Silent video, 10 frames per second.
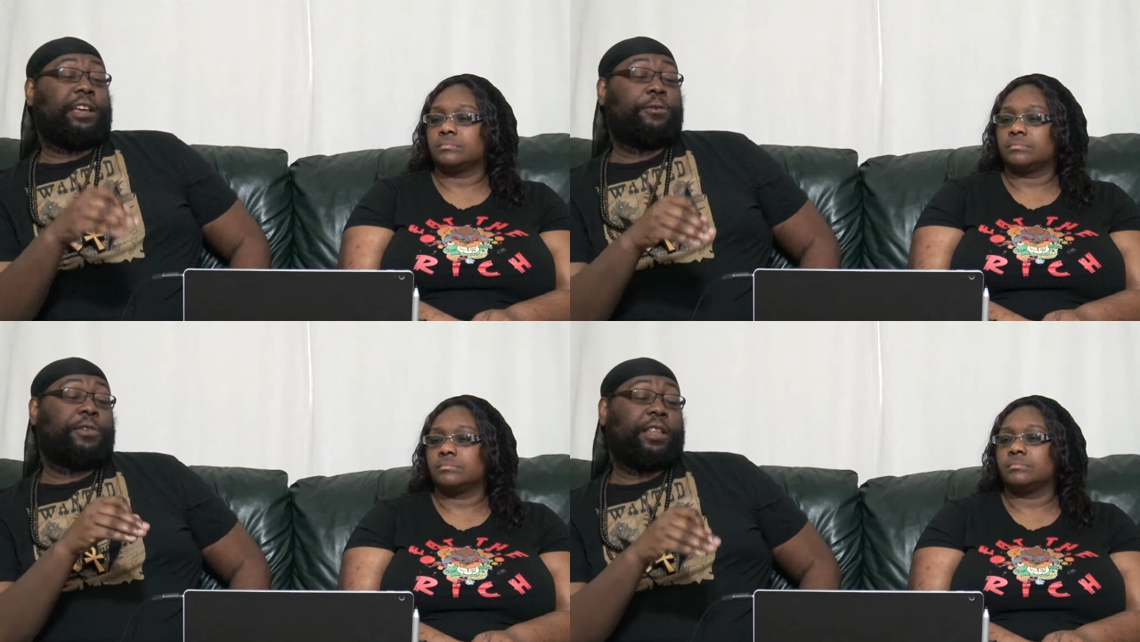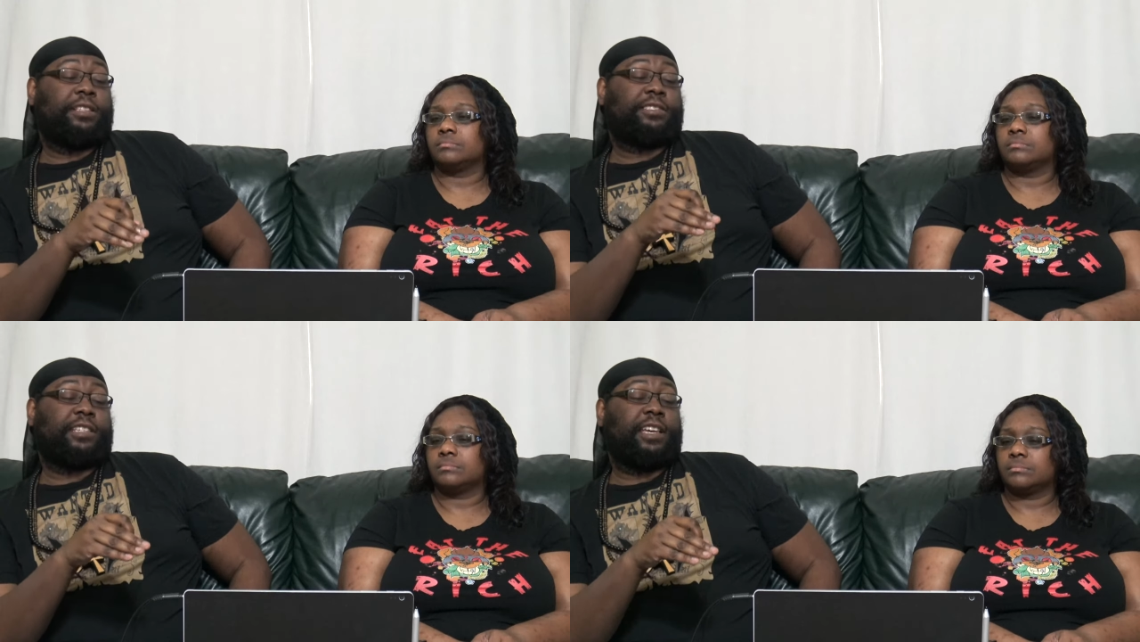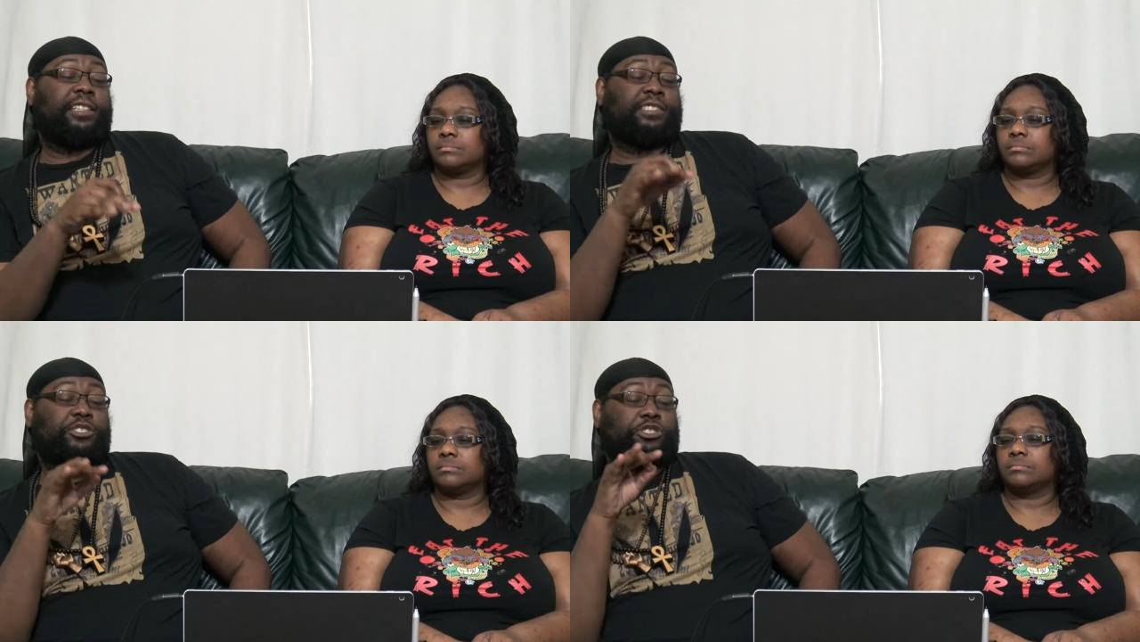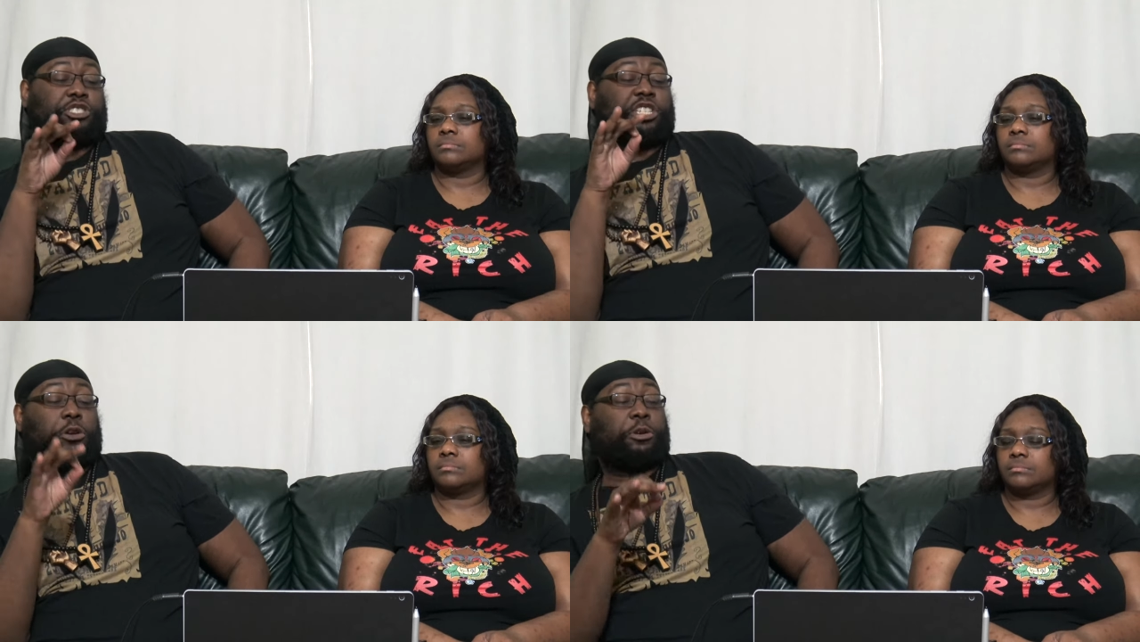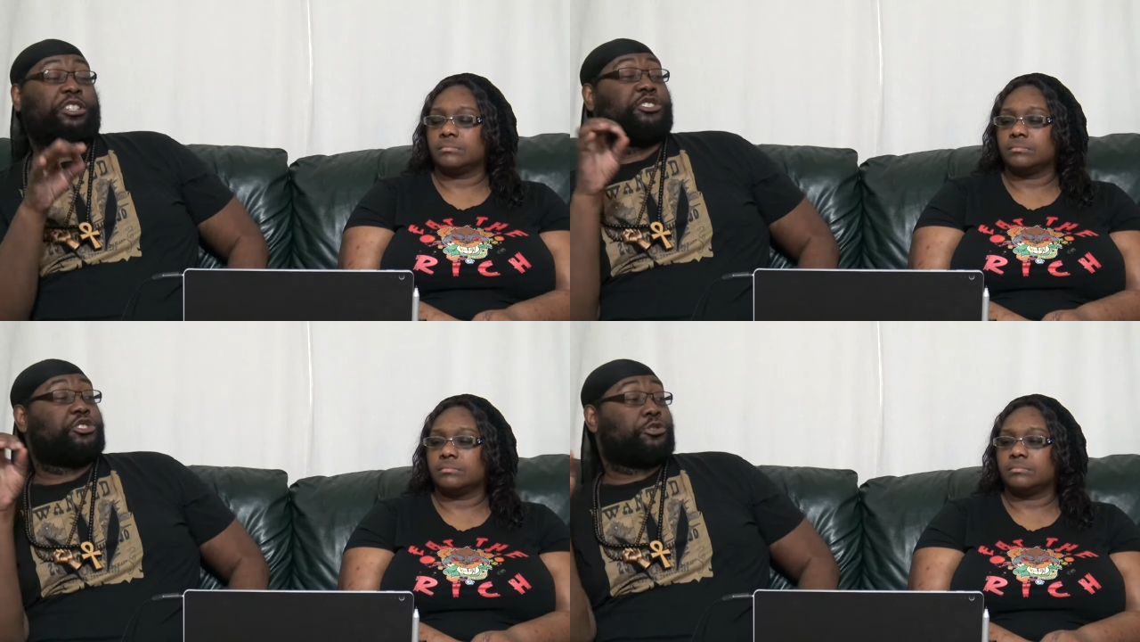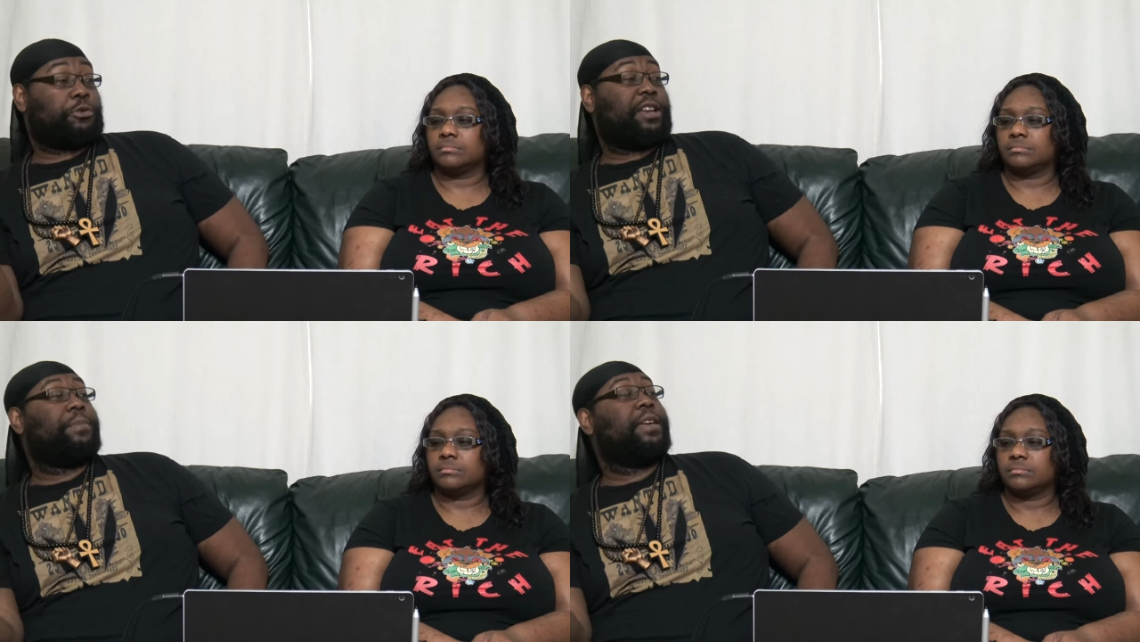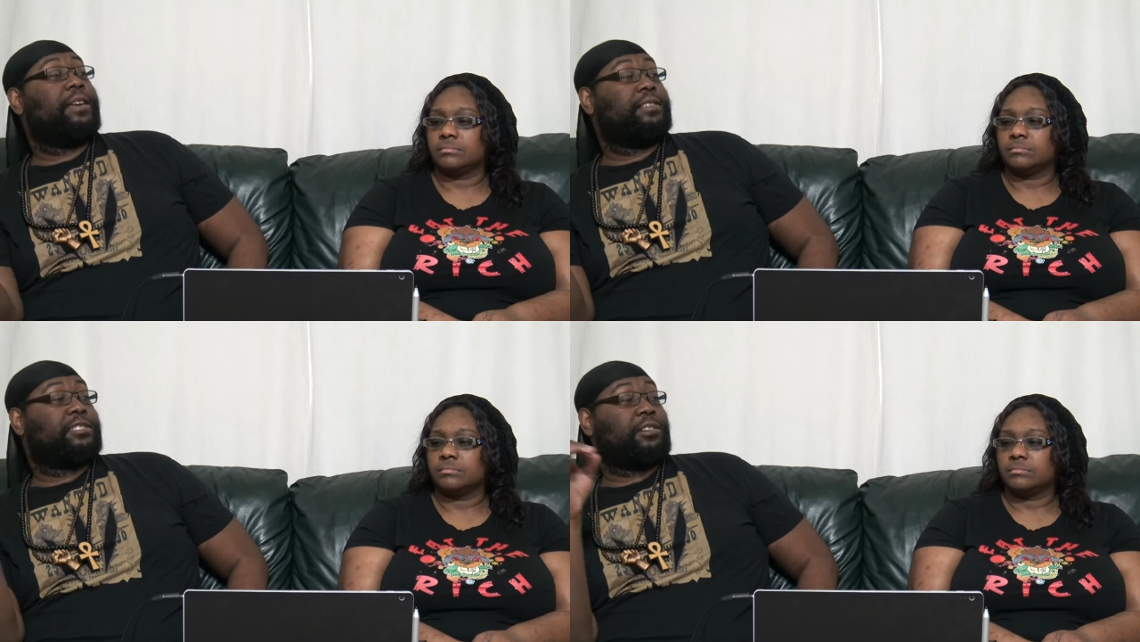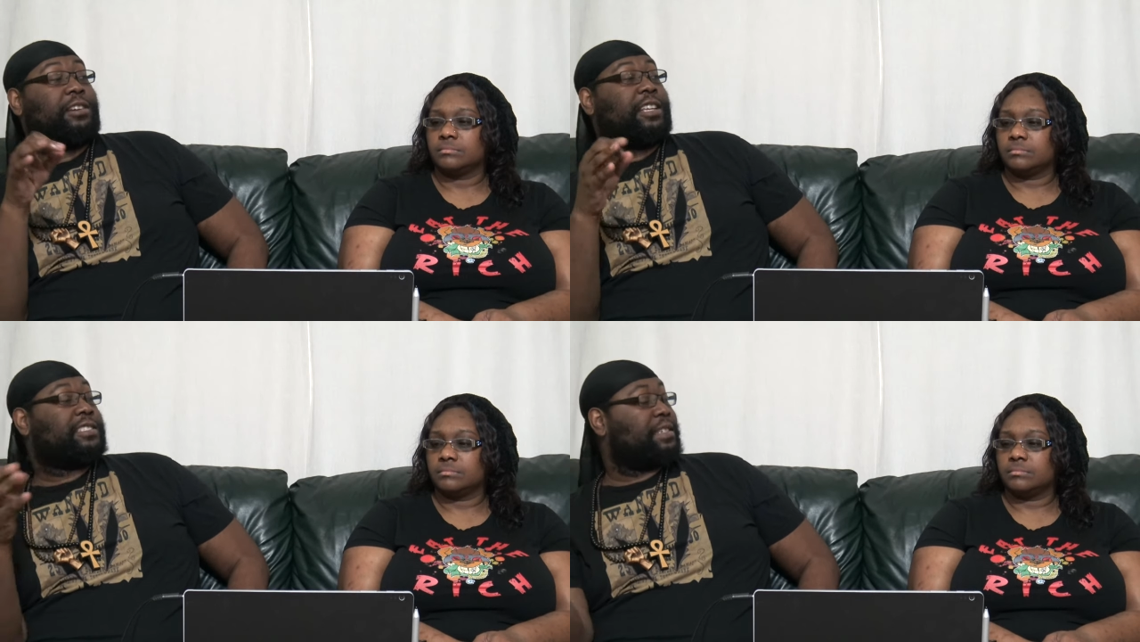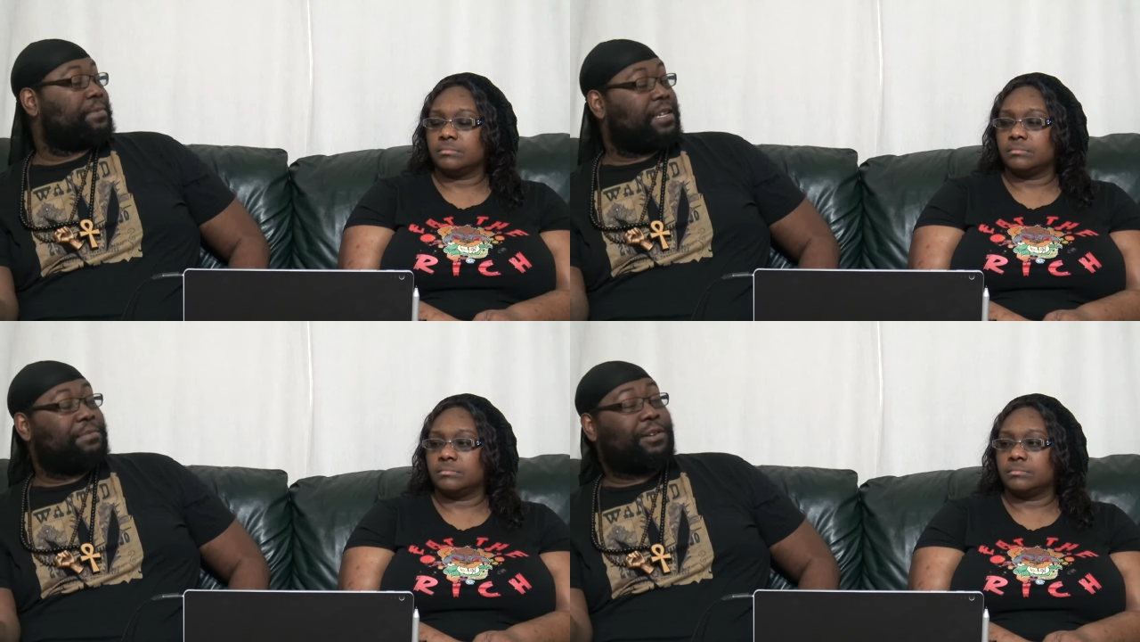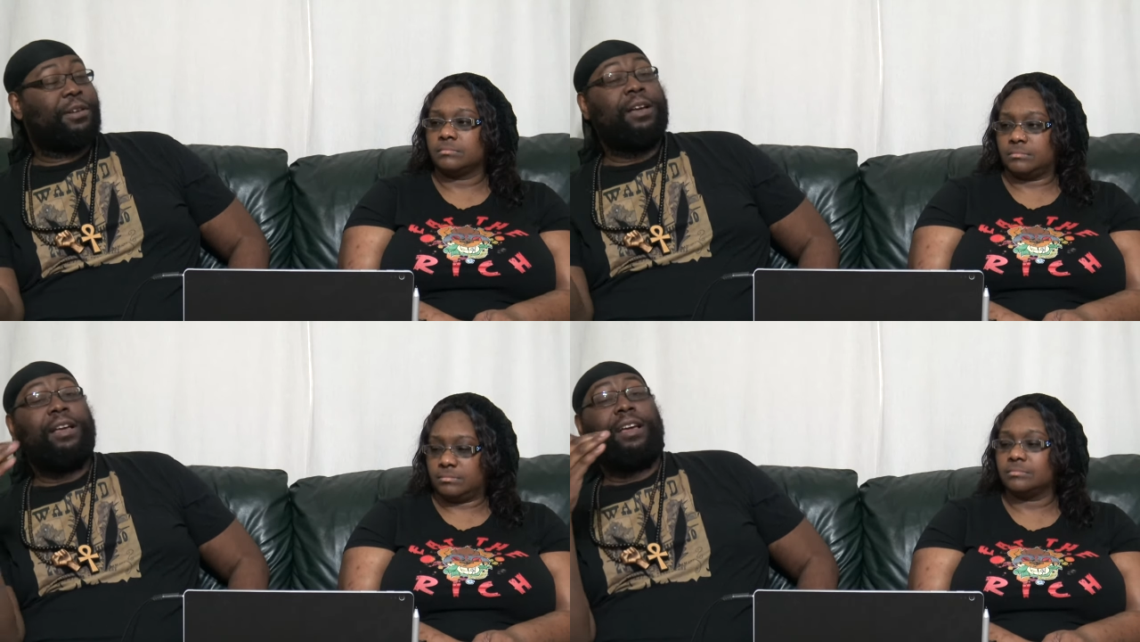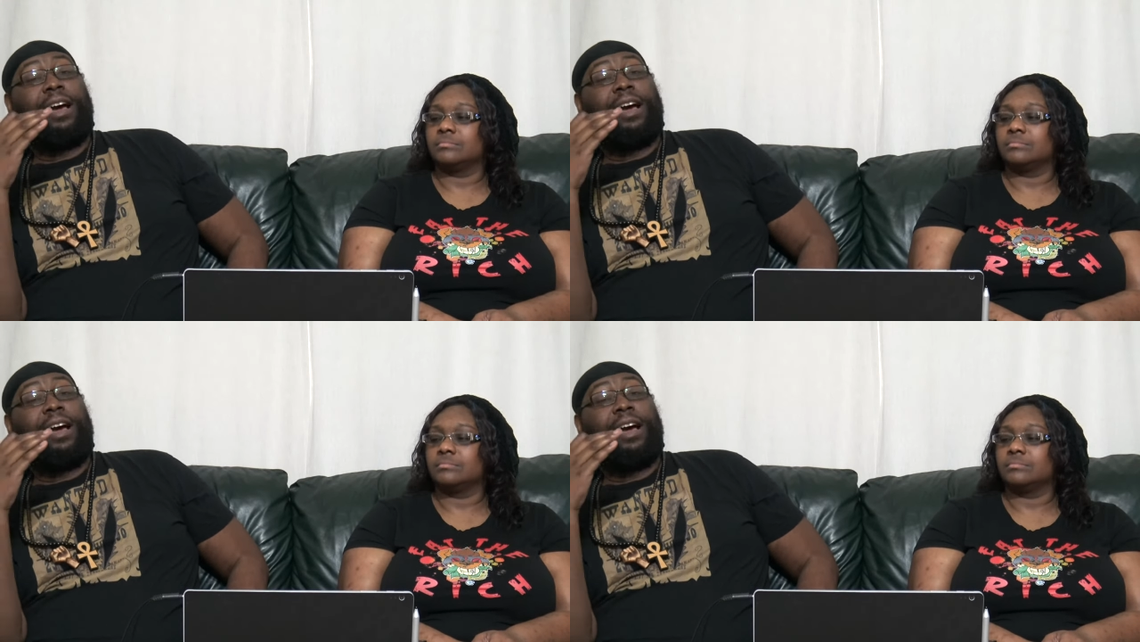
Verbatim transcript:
Speaker 1: hear that it says series streaming starting in September,